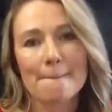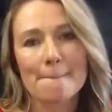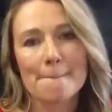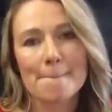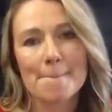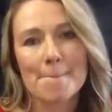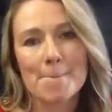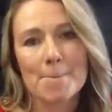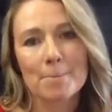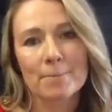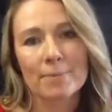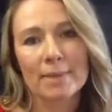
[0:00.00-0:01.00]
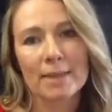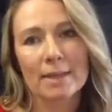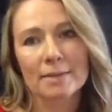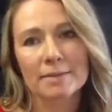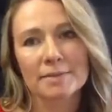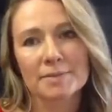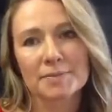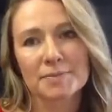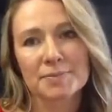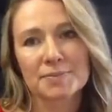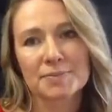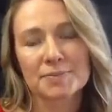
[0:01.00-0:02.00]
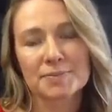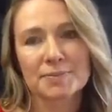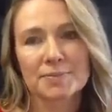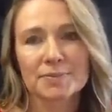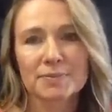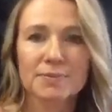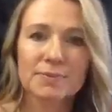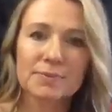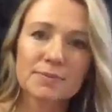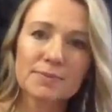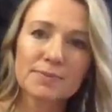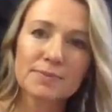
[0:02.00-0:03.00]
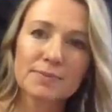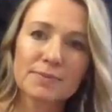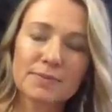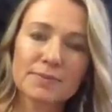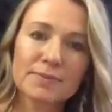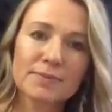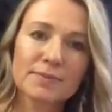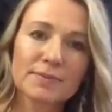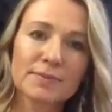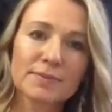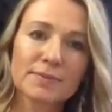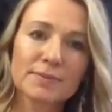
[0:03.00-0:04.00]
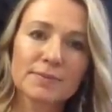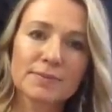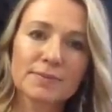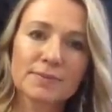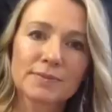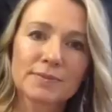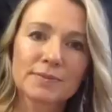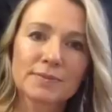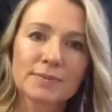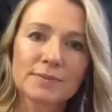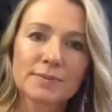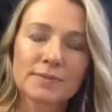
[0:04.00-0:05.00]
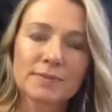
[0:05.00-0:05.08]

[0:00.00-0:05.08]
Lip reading: (silent)